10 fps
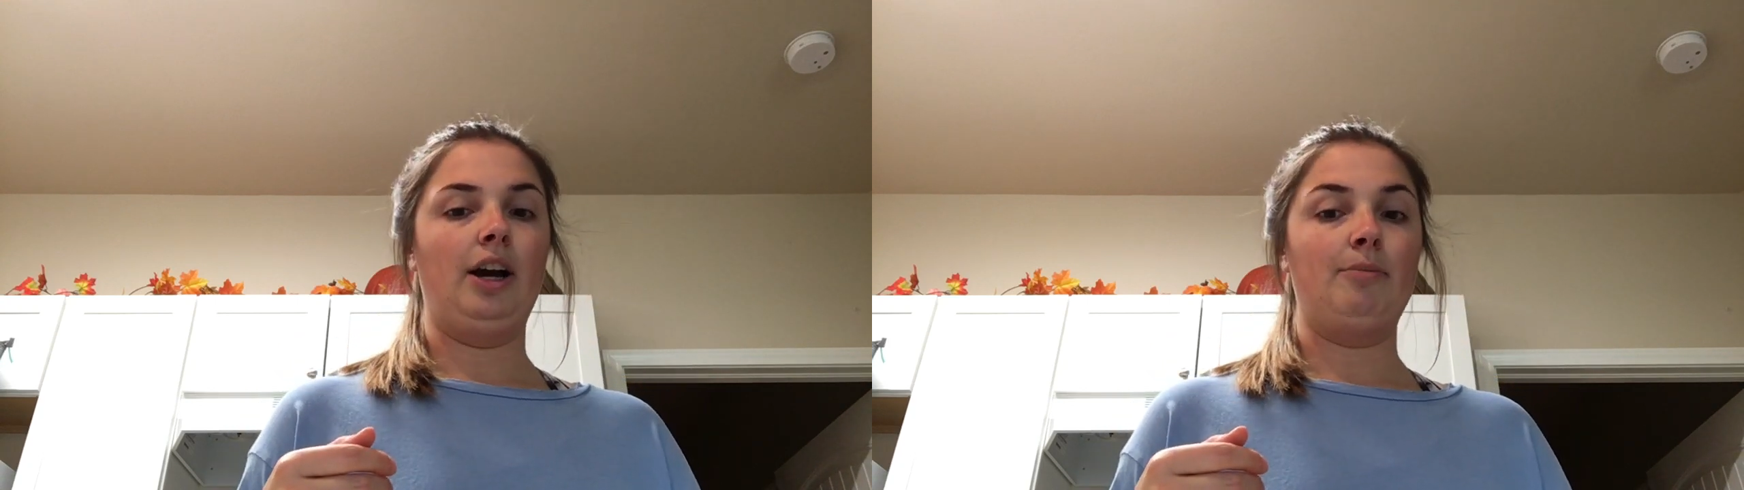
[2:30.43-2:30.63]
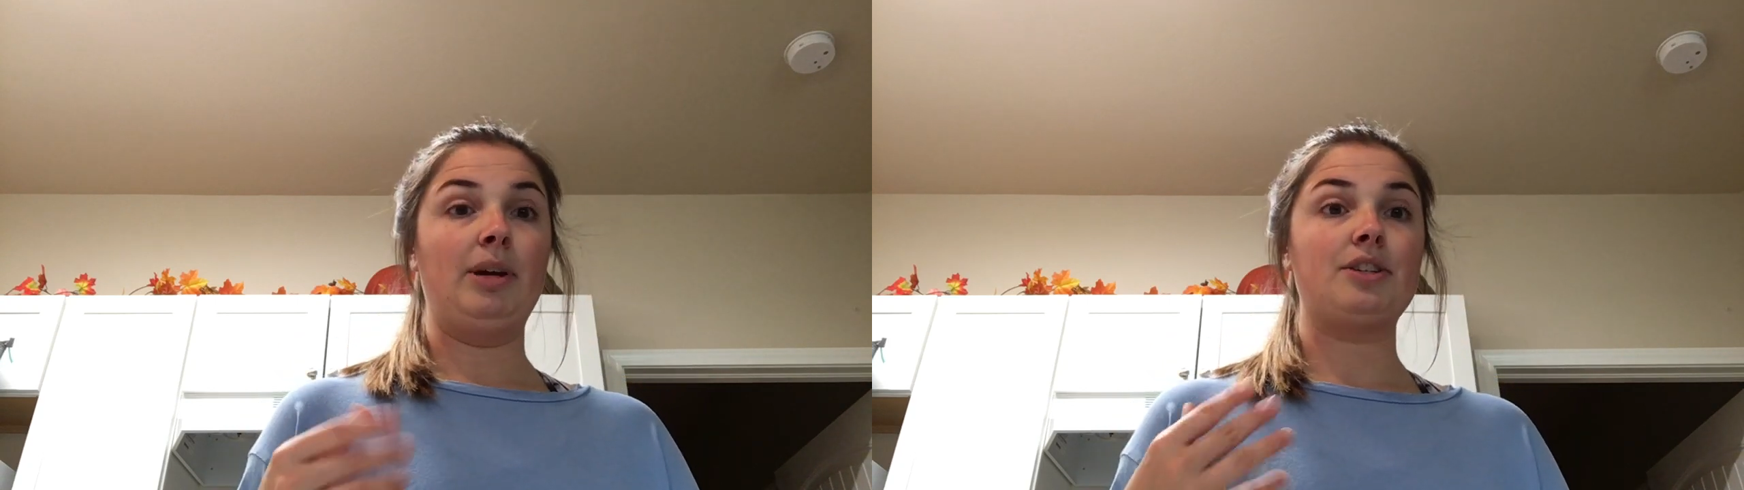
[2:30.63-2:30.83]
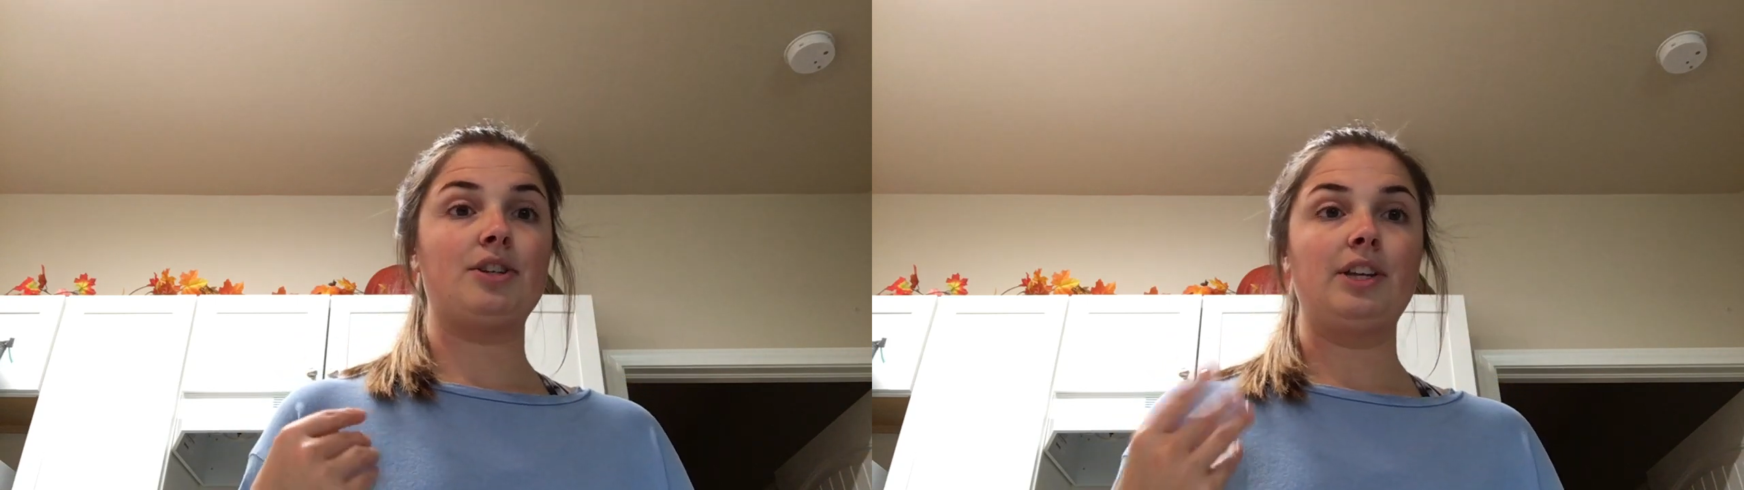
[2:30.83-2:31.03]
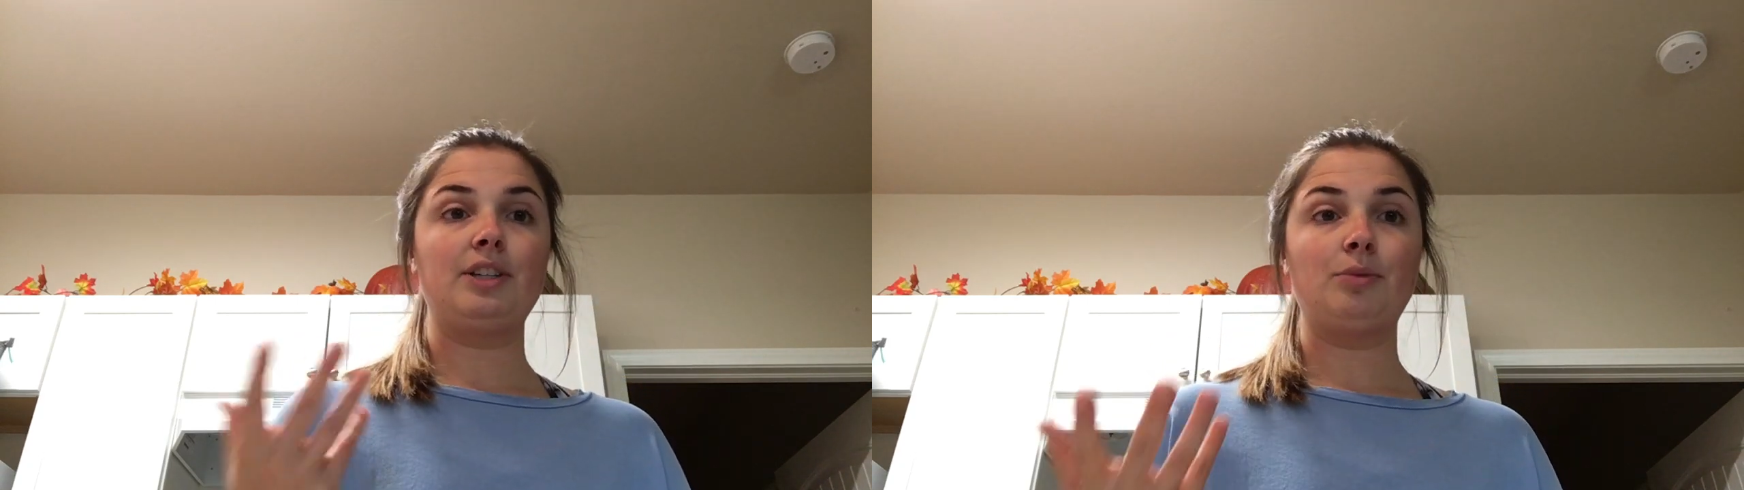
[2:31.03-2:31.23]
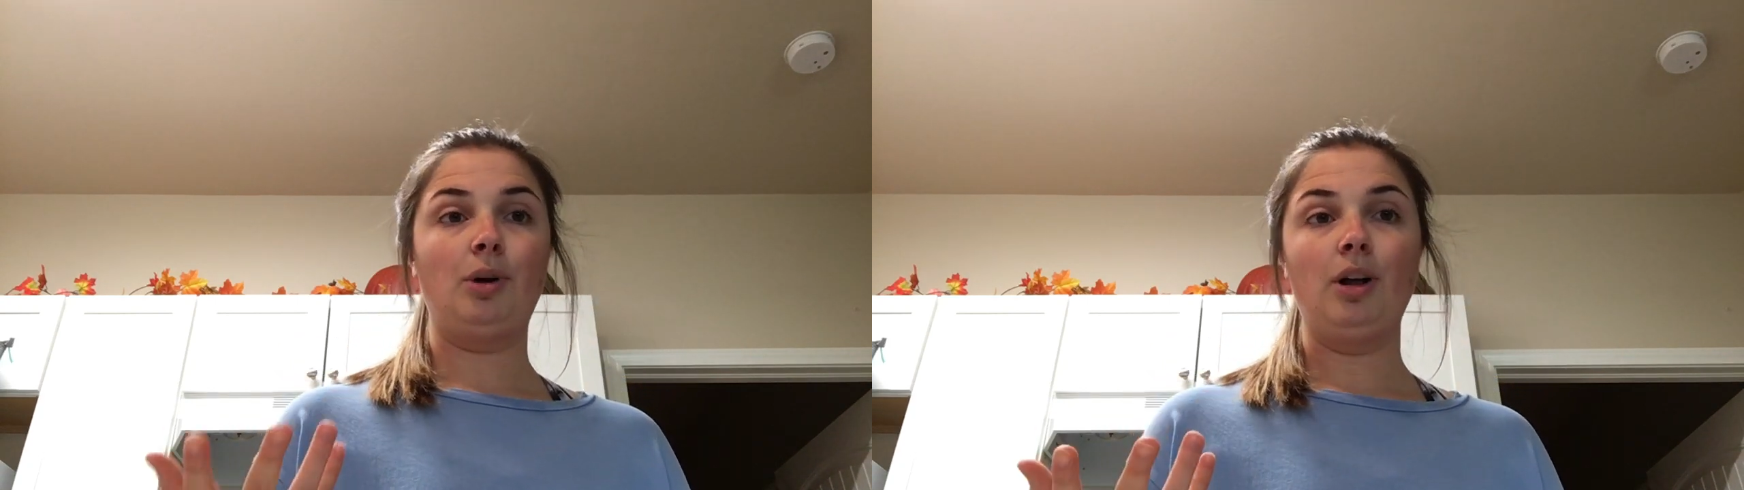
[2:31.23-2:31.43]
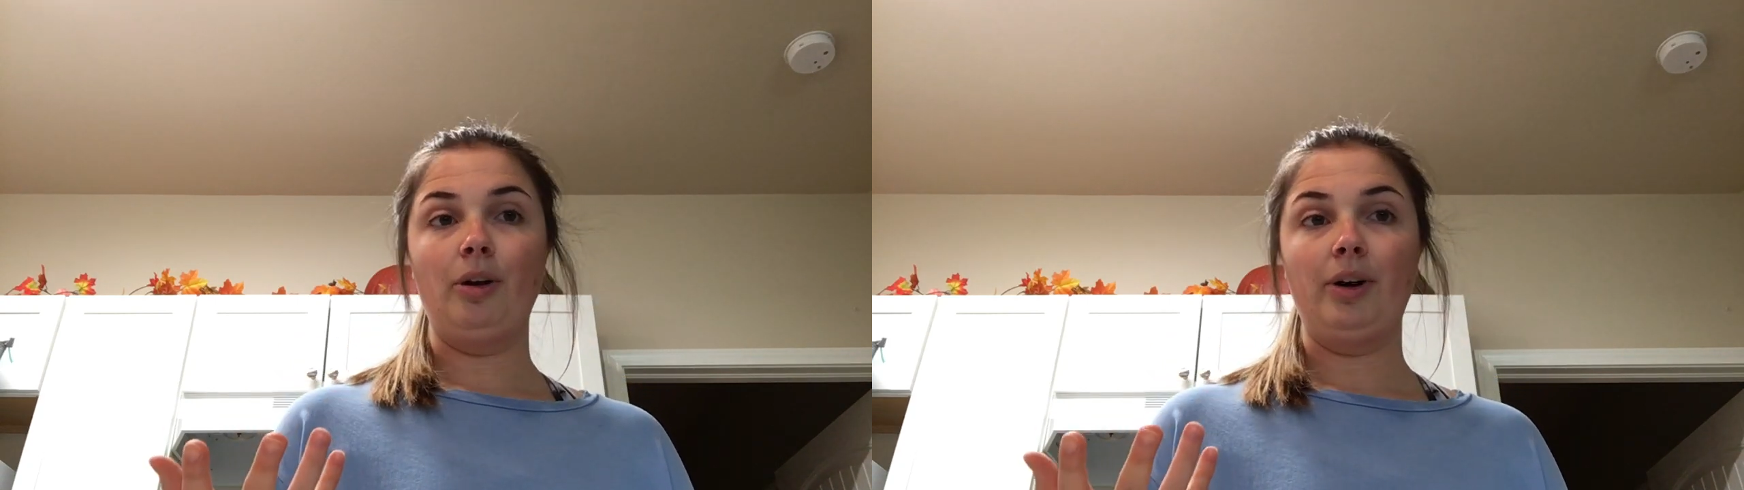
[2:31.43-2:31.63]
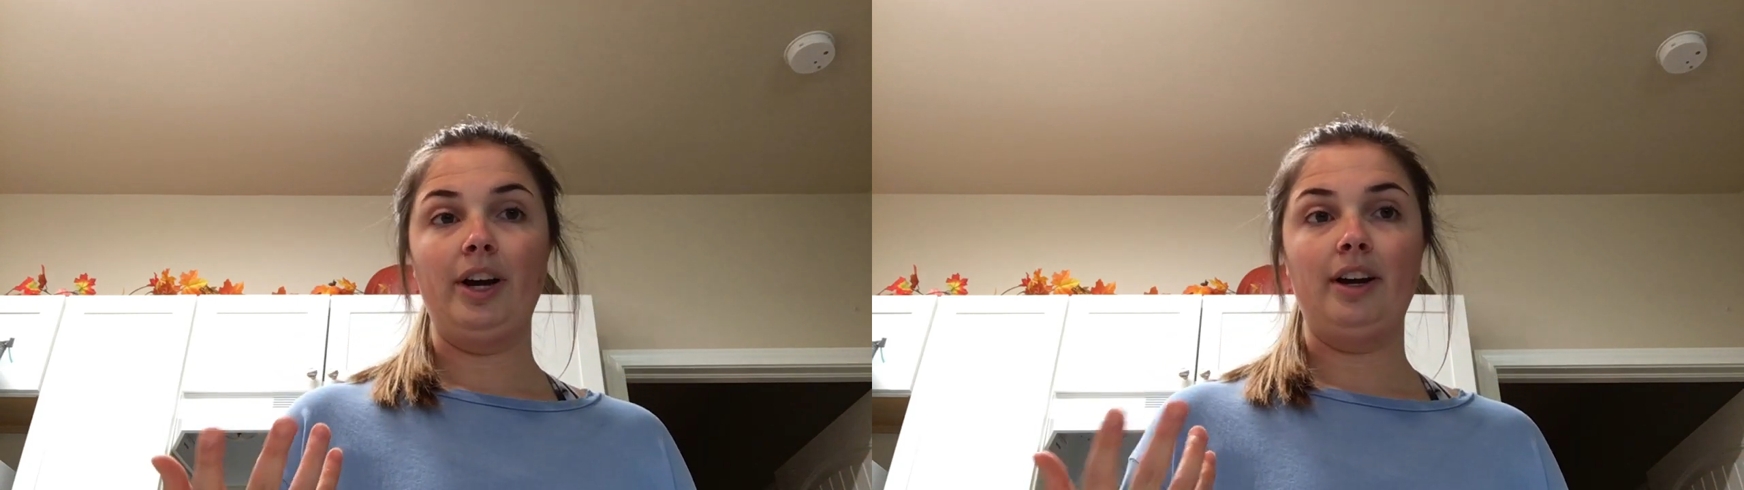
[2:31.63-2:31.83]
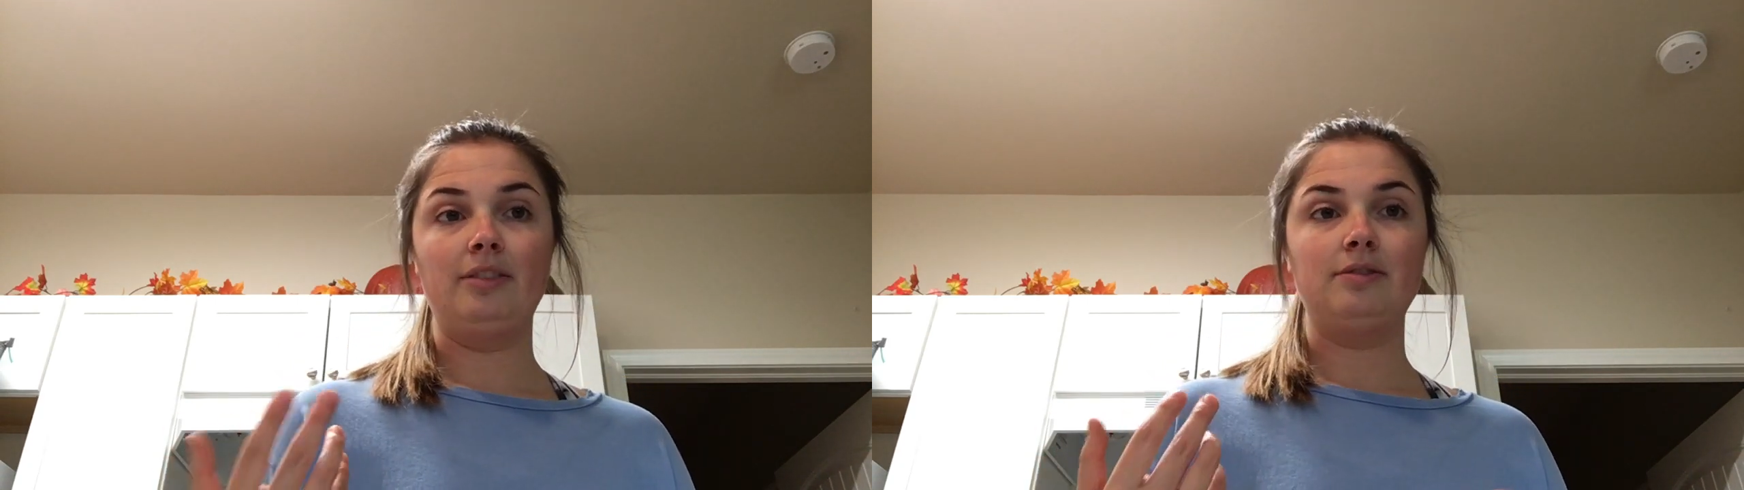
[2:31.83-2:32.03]
make sure they swallow
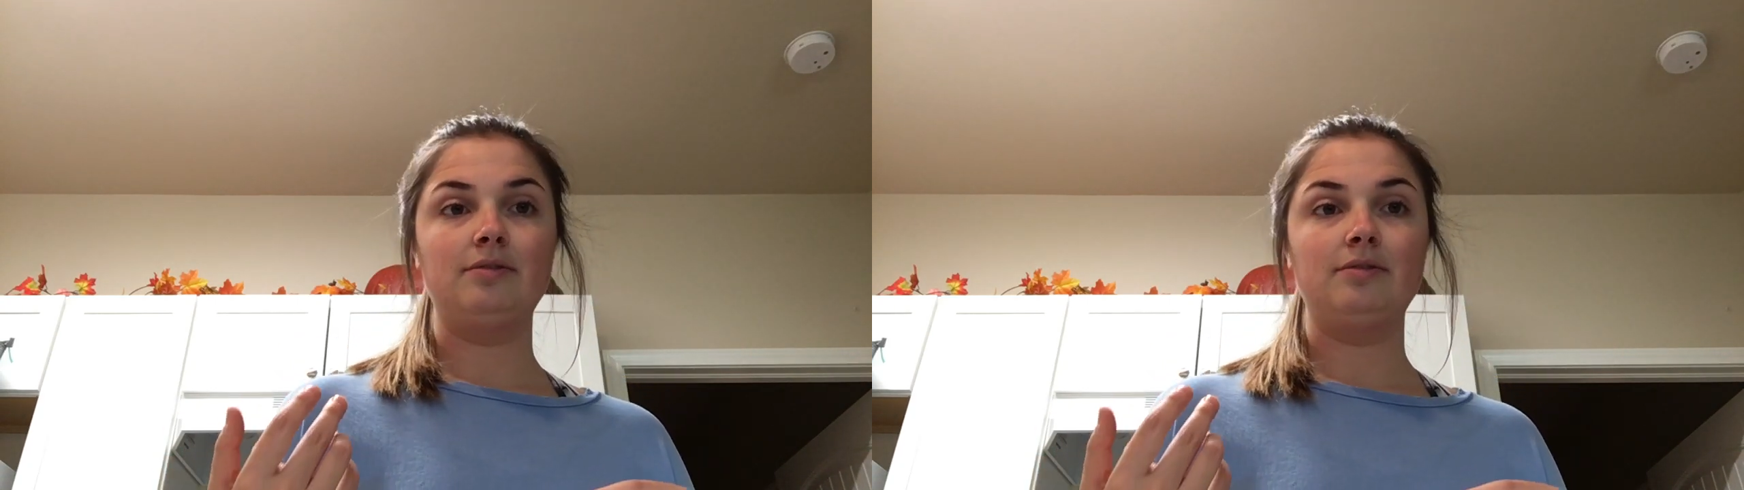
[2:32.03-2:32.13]
it,